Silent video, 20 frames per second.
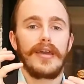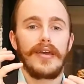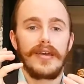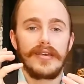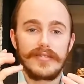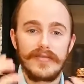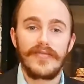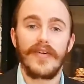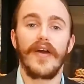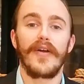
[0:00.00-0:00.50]

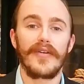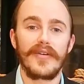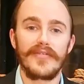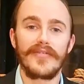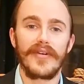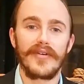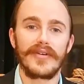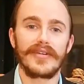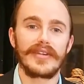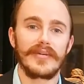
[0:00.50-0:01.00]
is very,
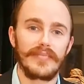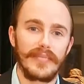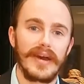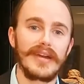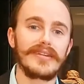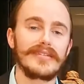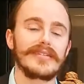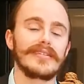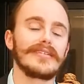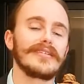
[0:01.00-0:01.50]
very
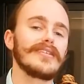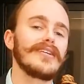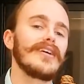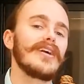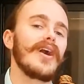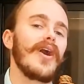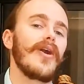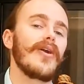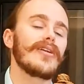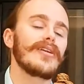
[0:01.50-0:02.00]
dependent
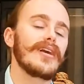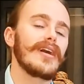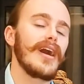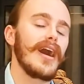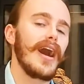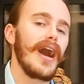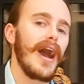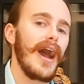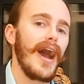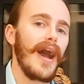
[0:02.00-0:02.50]
on
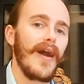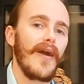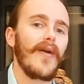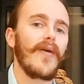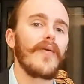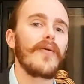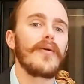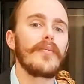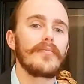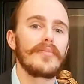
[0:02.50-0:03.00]

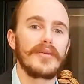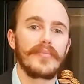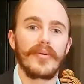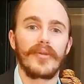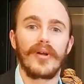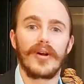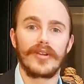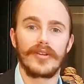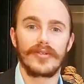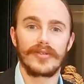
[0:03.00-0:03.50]
how people
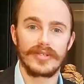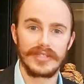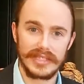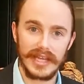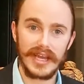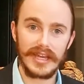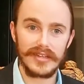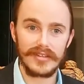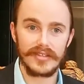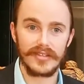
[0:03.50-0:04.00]

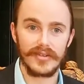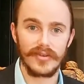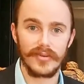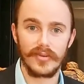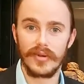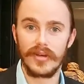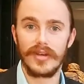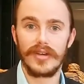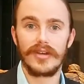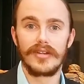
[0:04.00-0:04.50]
understand
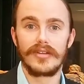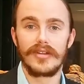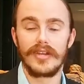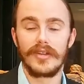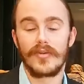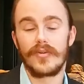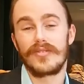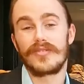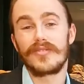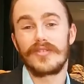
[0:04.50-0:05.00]
you in
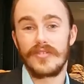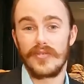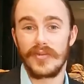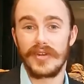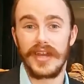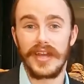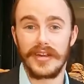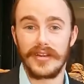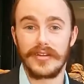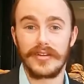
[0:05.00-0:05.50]
order to
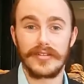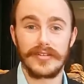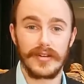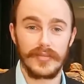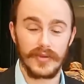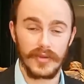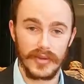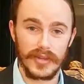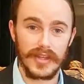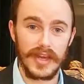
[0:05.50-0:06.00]
create good
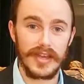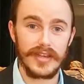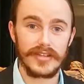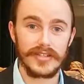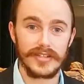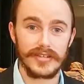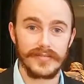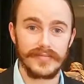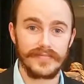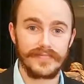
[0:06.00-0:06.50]
communication.